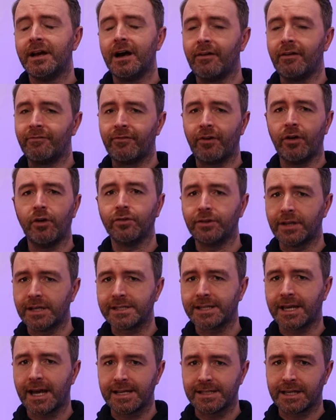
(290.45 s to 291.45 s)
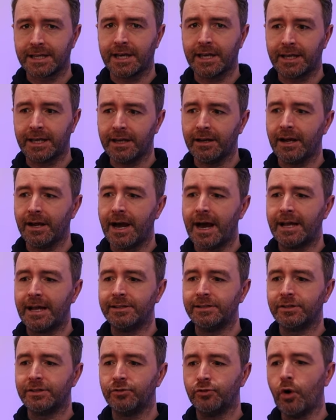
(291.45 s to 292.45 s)
I followed this guy's career,
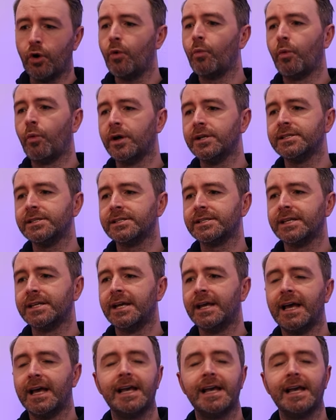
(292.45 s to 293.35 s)
and not once